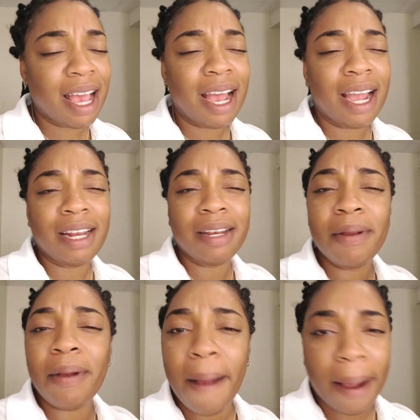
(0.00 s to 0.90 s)
and
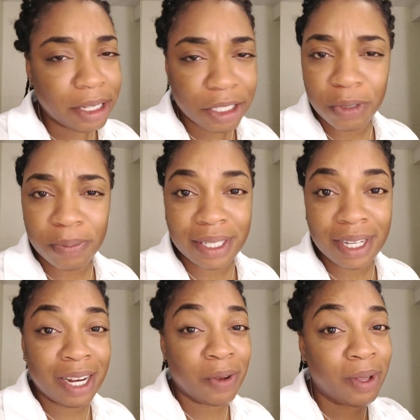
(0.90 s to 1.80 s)
I'm going to do better,
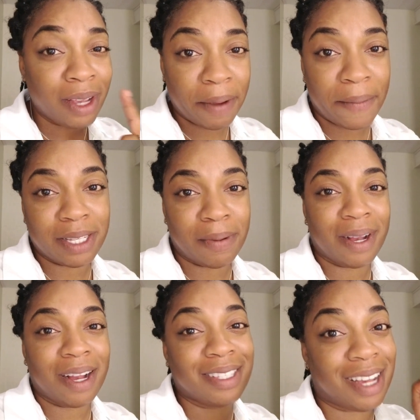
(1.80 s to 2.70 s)
and it will get better
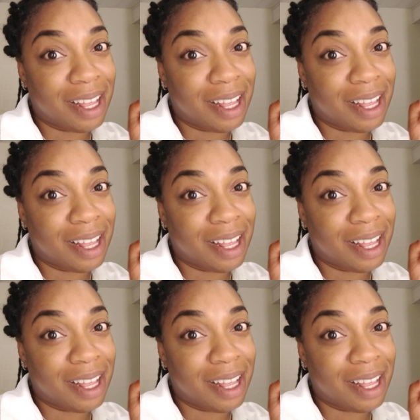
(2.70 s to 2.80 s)
because the